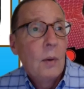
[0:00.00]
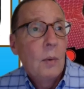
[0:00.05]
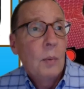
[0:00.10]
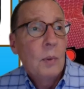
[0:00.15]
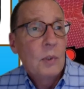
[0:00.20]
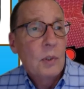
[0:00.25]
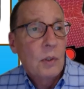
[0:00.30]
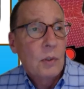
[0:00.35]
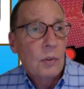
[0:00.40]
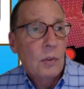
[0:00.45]

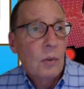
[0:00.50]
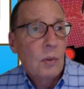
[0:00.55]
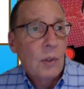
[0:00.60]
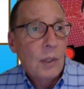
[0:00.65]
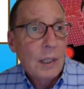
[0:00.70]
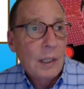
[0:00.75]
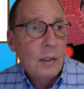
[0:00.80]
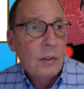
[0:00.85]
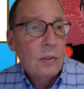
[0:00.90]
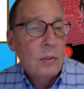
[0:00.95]
which also
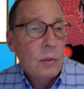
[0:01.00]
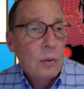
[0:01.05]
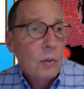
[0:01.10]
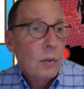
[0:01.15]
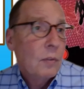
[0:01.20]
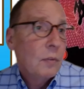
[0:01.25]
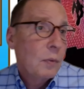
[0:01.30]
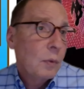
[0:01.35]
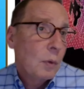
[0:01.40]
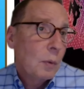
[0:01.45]
links to
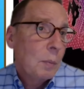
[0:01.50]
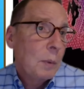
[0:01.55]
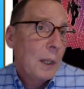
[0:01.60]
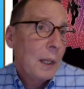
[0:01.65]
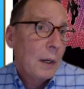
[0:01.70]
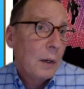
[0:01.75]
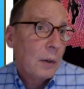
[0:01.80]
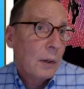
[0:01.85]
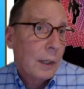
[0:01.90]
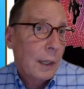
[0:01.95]
your Floor
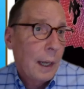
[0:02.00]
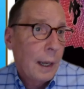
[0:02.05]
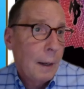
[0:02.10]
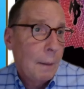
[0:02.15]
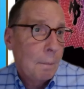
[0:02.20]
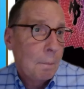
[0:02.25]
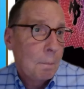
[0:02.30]
Planner account.